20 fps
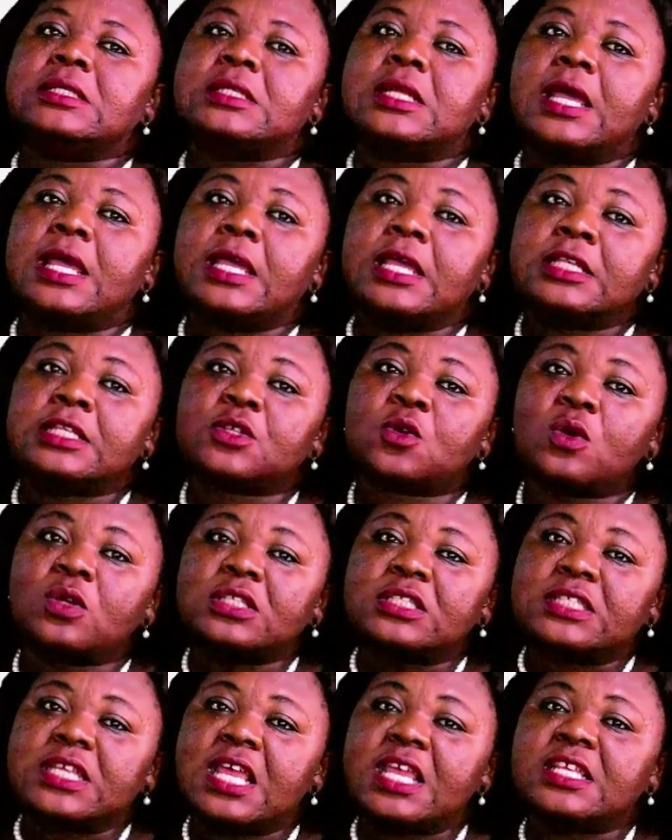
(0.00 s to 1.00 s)
it
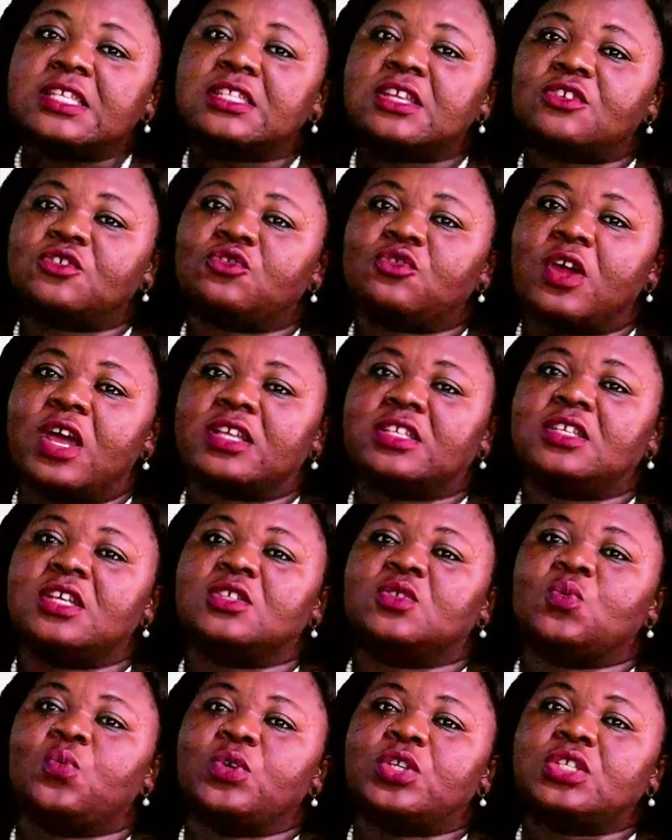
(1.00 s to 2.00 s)
contains the
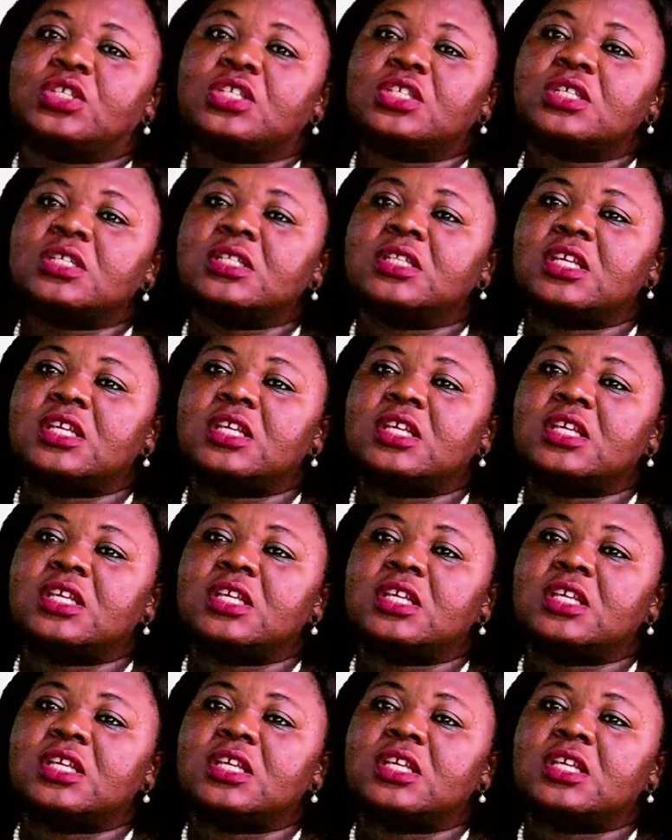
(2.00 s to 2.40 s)
structures which